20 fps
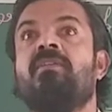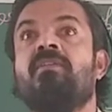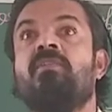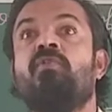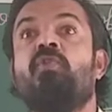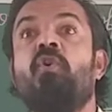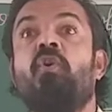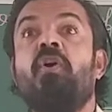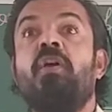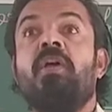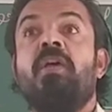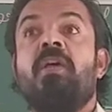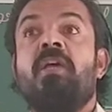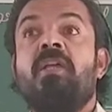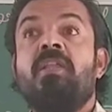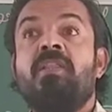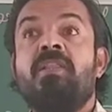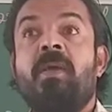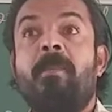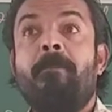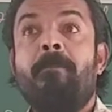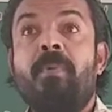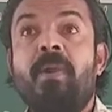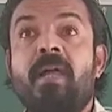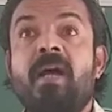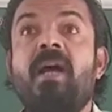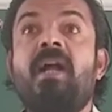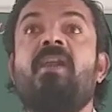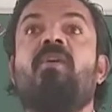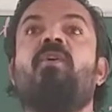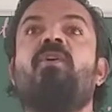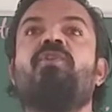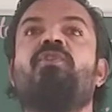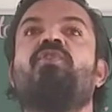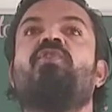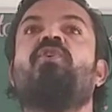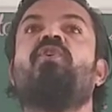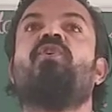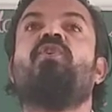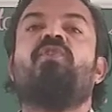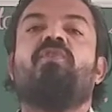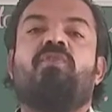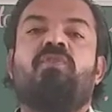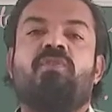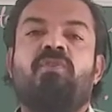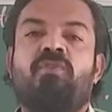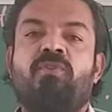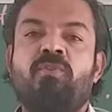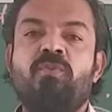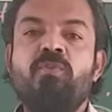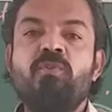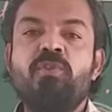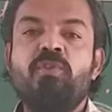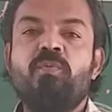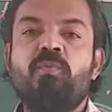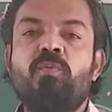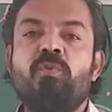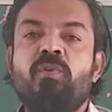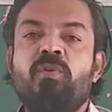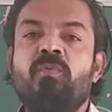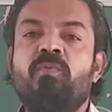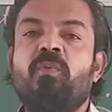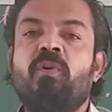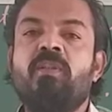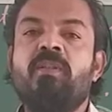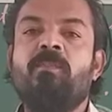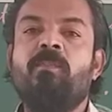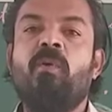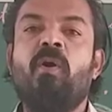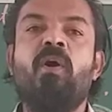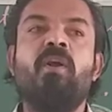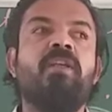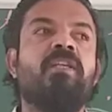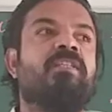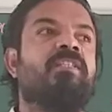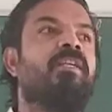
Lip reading: So the blood also useful for the body.